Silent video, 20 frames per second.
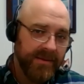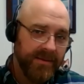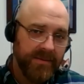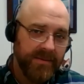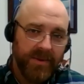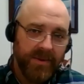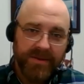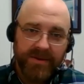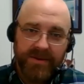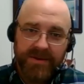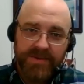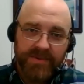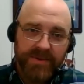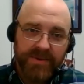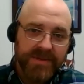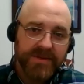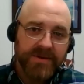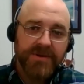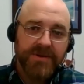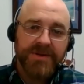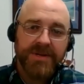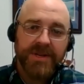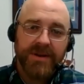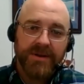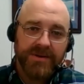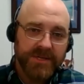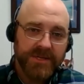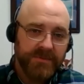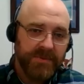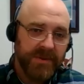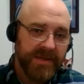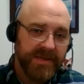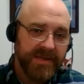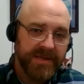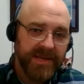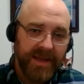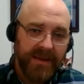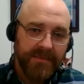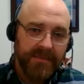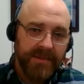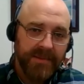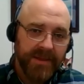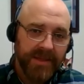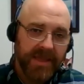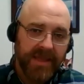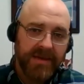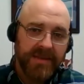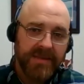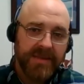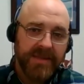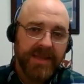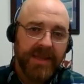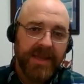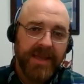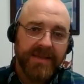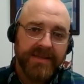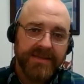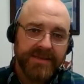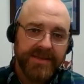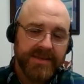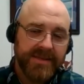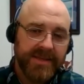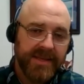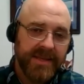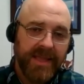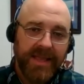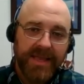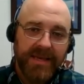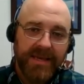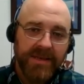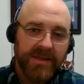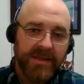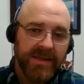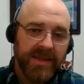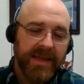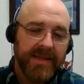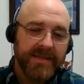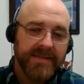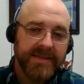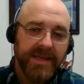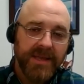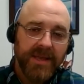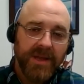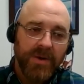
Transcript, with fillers: whether it's researching or just spending time looking into the case and digging into the case,